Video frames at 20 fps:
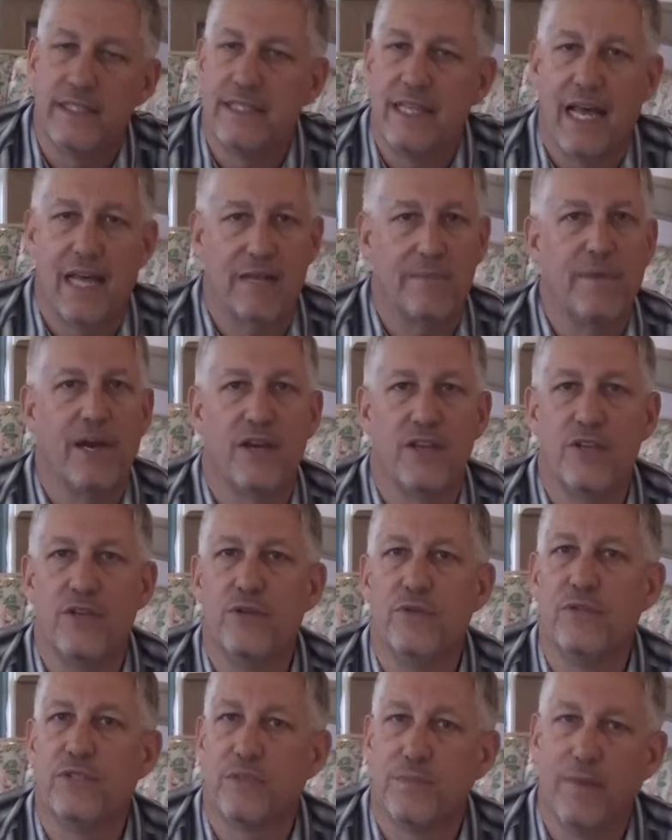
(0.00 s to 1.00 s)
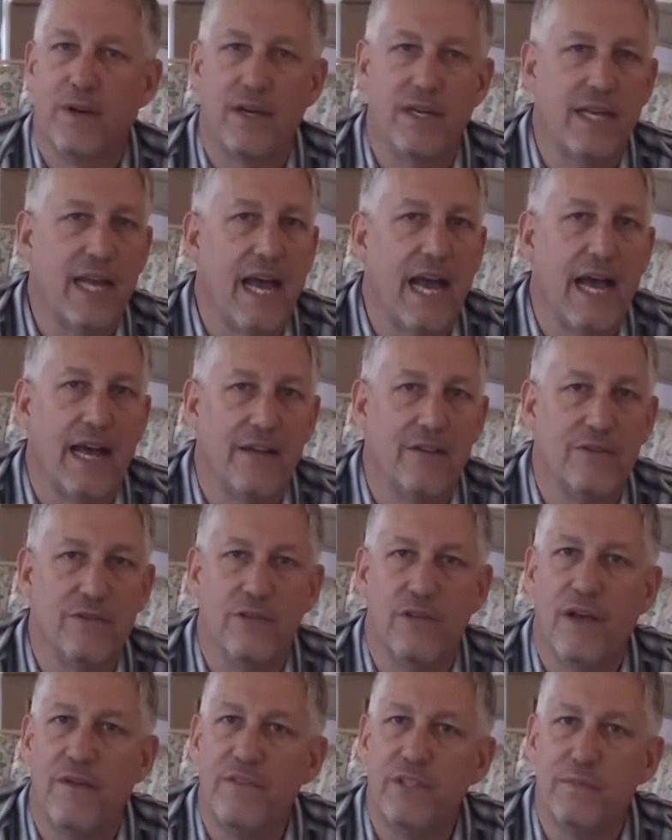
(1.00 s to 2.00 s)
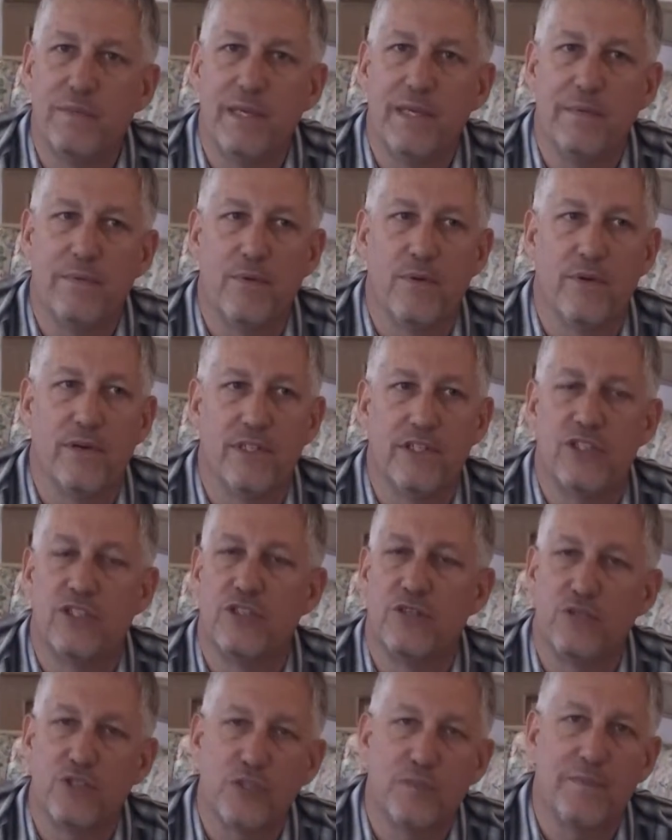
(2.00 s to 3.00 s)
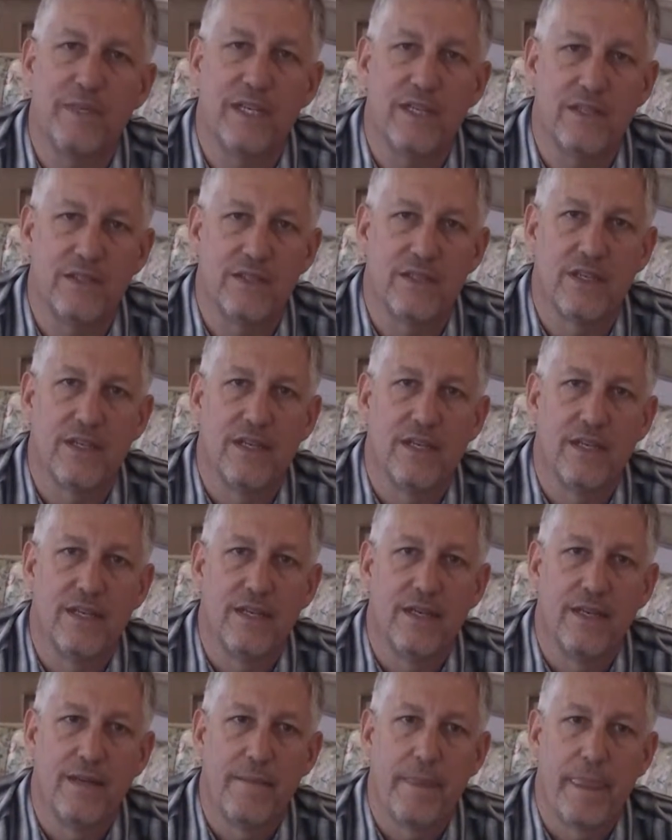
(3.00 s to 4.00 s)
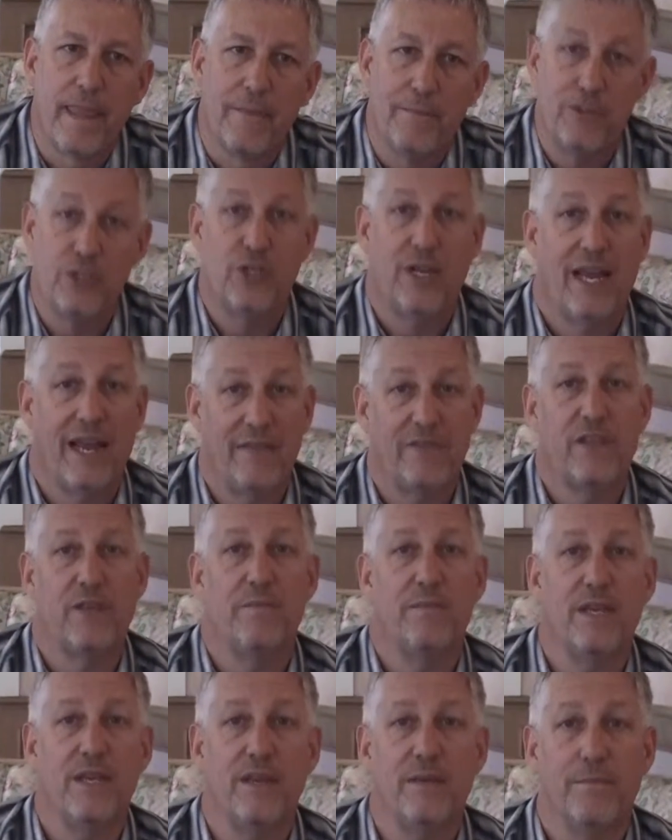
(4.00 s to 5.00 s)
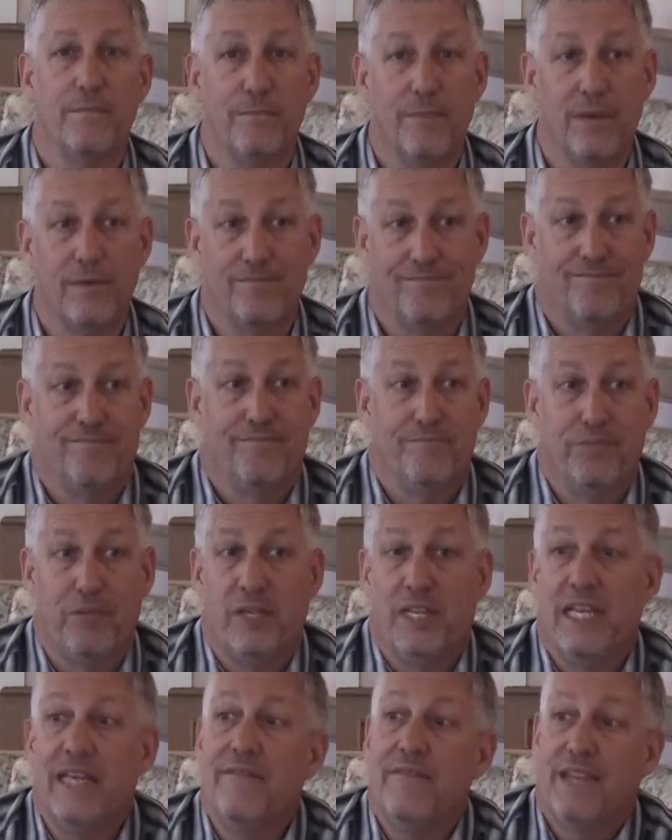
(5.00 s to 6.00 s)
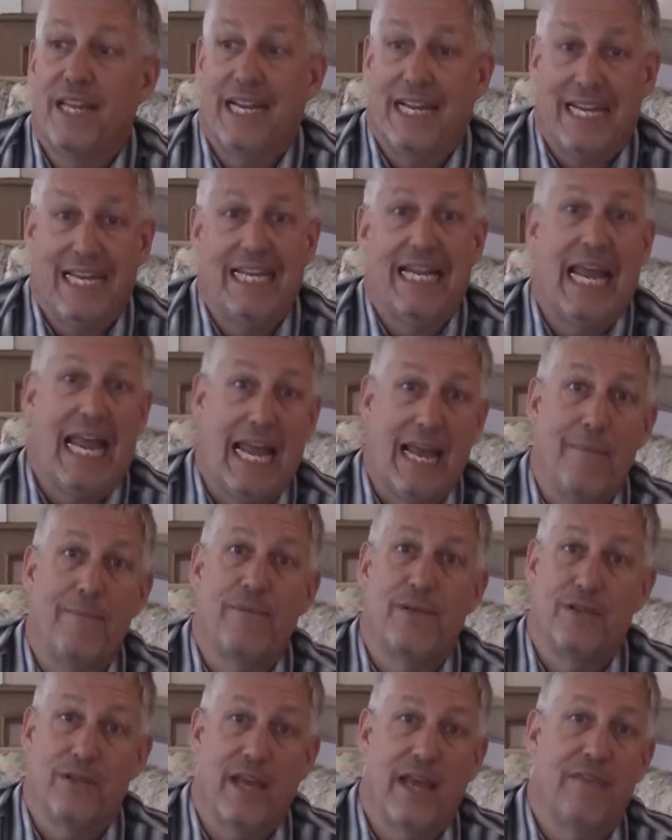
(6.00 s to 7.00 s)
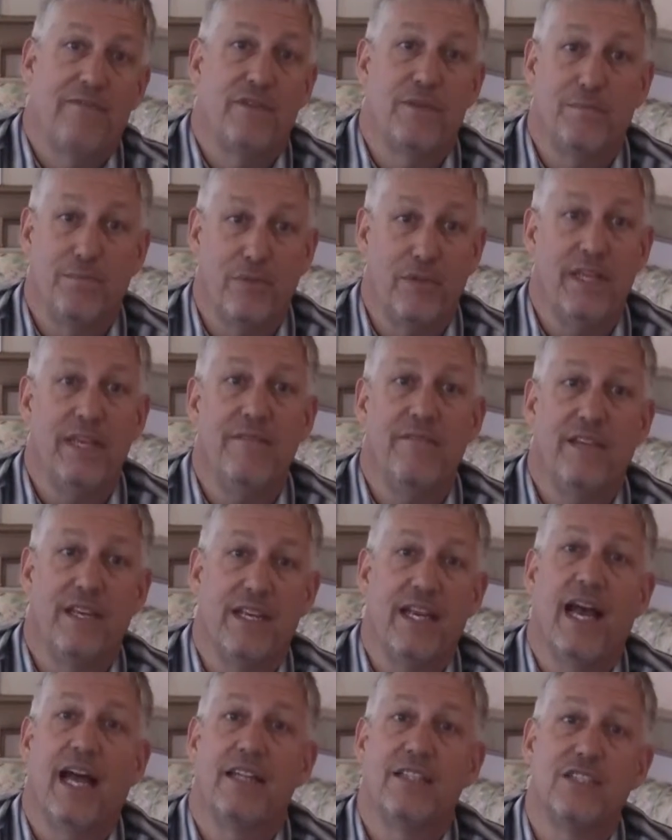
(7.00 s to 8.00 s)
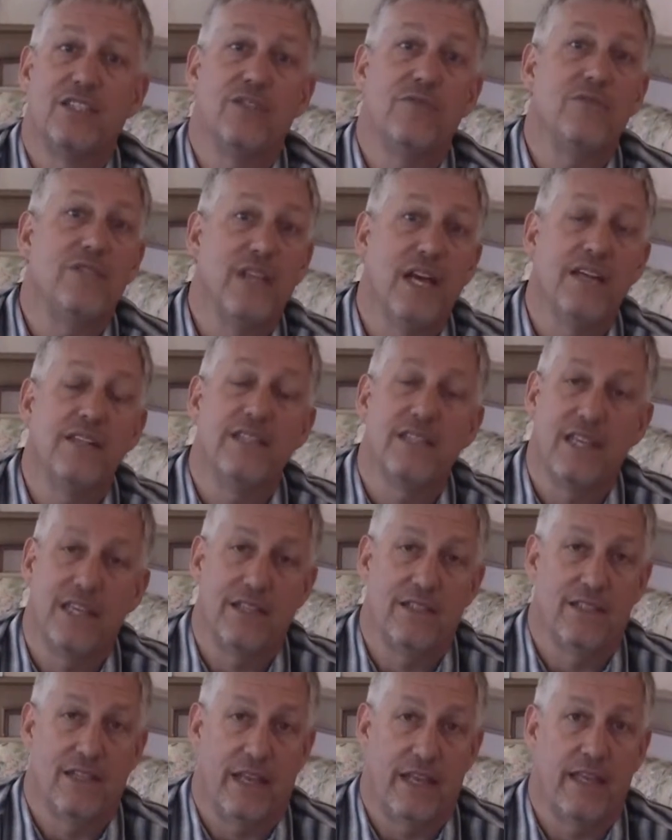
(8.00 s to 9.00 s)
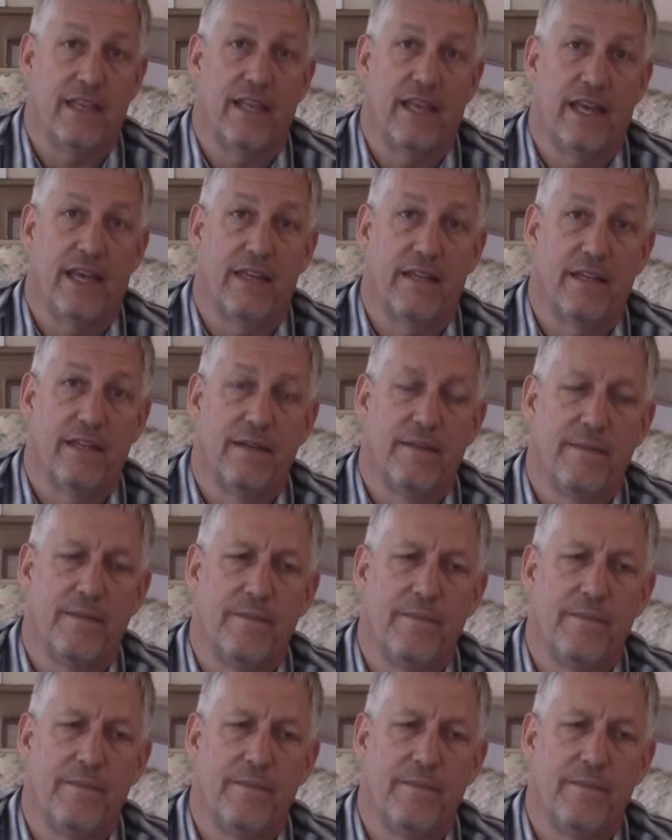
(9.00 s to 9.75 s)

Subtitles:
It's not about you. It's about God, who loves people and still speaks. But you have to believe that it can happen. You have to believe that God still does things like that.